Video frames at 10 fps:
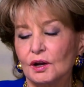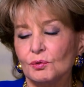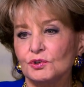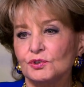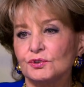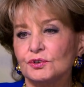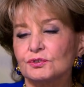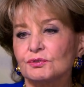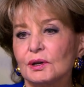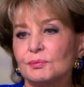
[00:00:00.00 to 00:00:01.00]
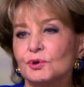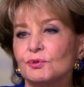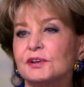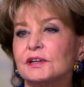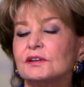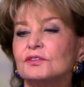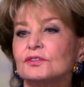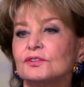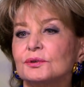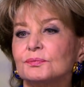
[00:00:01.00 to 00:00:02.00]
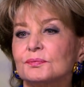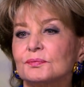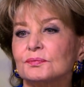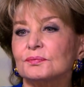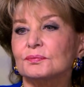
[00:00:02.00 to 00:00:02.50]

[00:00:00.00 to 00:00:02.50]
Once you give your money through a donation,